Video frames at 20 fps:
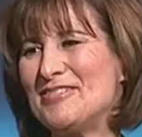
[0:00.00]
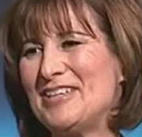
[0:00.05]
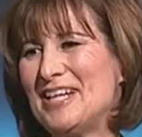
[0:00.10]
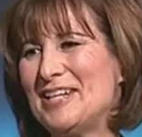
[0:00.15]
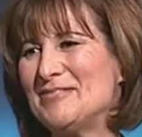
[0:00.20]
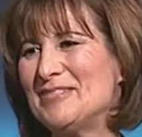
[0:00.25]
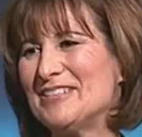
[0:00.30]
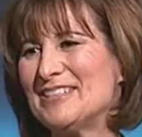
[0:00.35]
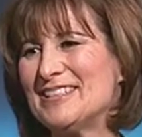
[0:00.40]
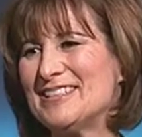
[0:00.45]

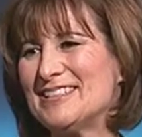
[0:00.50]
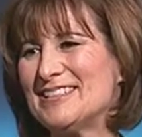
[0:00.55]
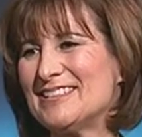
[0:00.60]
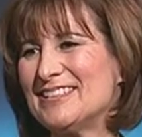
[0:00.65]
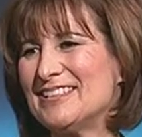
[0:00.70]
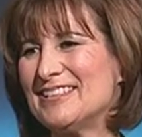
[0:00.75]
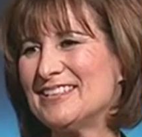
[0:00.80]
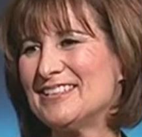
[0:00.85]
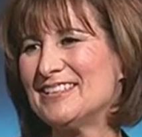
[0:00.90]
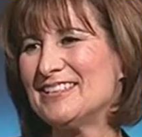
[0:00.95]
Fabulous.
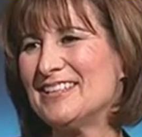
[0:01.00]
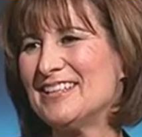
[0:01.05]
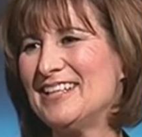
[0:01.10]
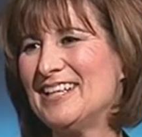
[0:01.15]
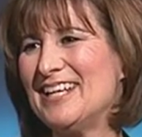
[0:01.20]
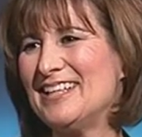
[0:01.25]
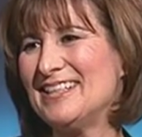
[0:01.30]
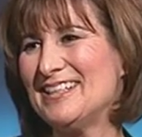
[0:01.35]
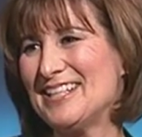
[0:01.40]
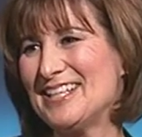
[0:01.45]

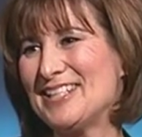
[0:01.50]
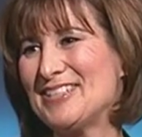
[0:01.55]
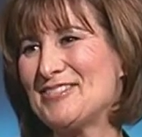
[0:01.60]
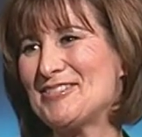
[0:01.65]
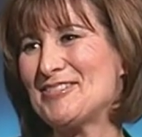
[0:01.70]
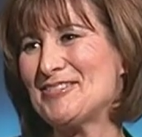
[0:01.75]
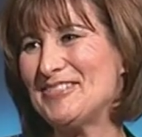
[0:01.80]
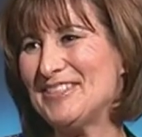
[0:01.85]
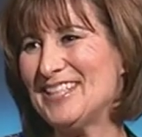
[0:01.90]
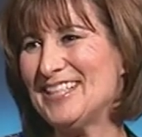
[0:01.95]
And thanks
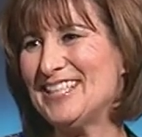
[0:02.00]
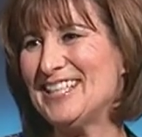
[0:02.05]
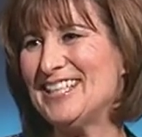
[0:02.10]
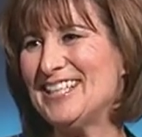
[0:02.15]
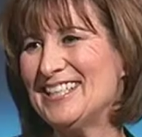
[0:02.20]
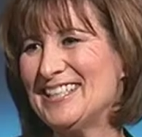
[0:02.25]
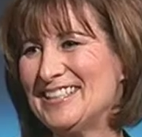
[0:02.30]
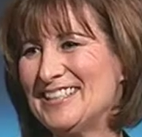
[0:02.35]
for being here.